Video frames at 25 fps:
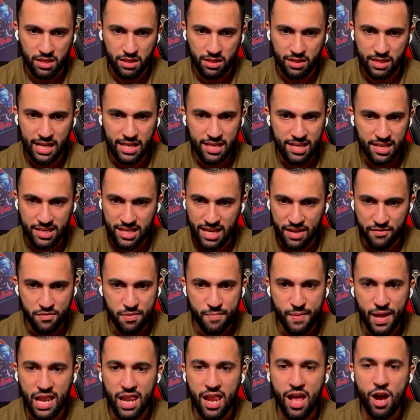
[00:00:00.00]
They didn't give
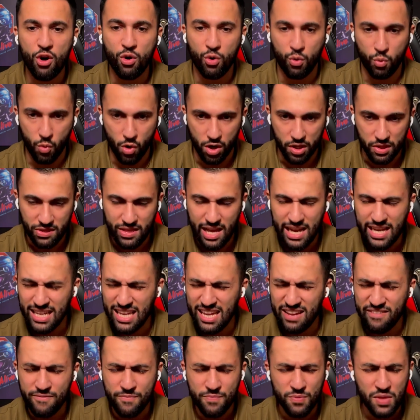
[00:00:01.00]
him a little one. They
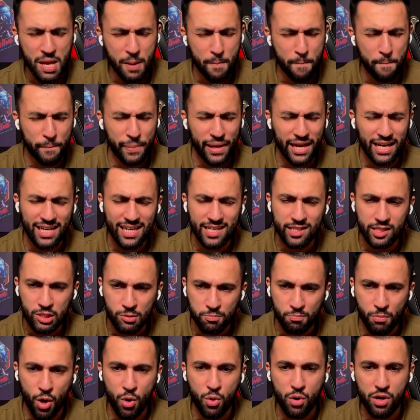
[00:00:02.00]
gave him the biggest
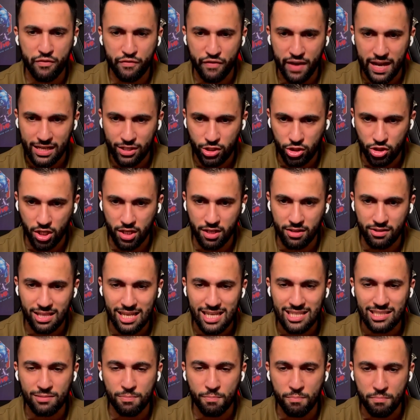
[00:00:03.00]
motivation.
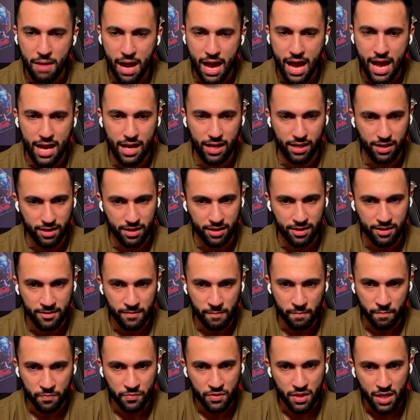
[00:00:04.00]
This man
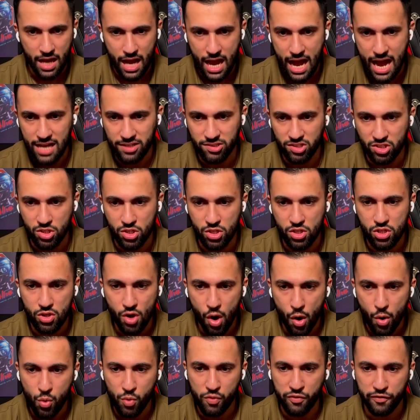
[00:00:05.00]
has
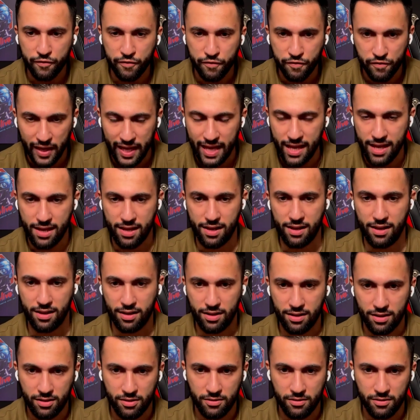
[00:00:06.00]
no fear.